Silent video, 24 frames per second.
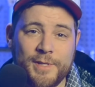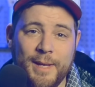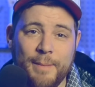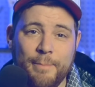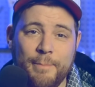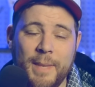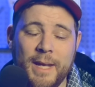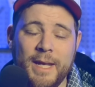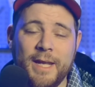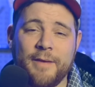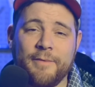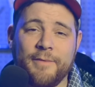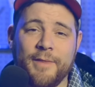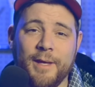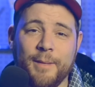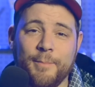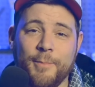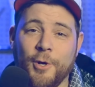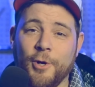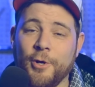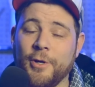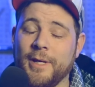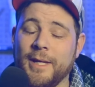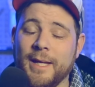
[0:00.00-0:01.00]
that many of
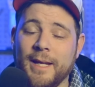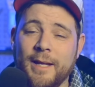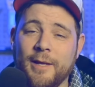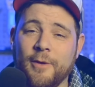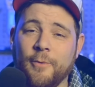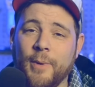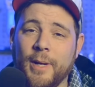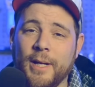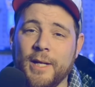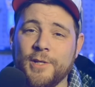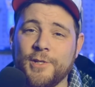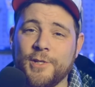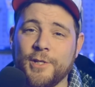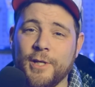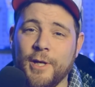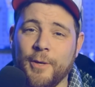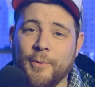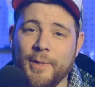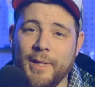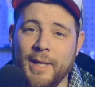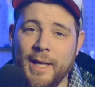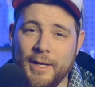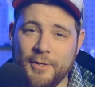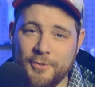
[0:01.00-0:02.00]
them are getting ready to
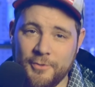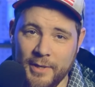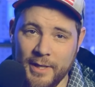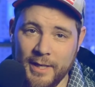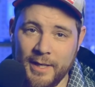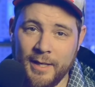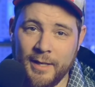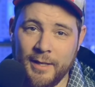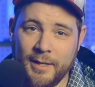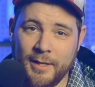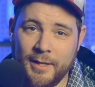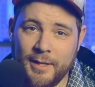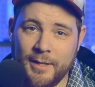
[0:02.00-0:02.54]
go electric,